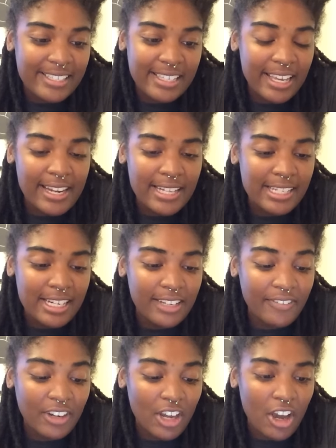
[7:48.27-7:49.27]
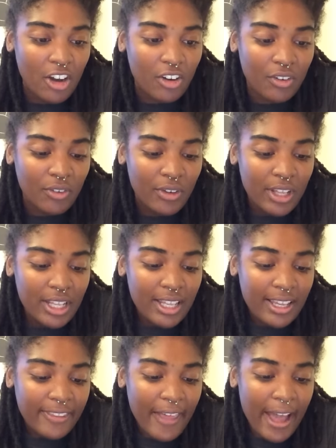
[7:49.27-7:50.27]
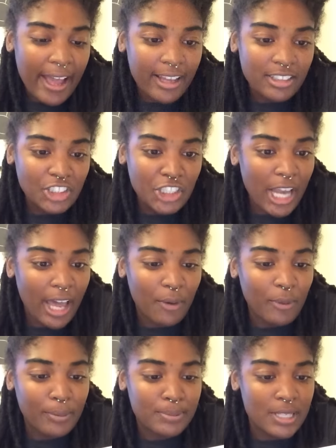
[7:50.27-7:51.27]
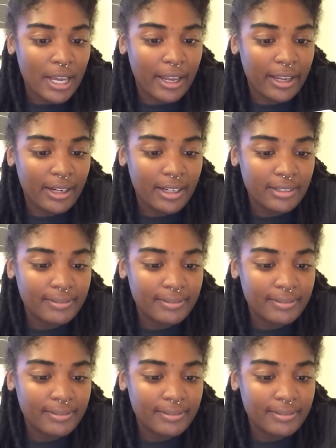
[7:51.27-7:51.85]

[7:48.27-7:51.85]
See, and I didn't even know that she had a website.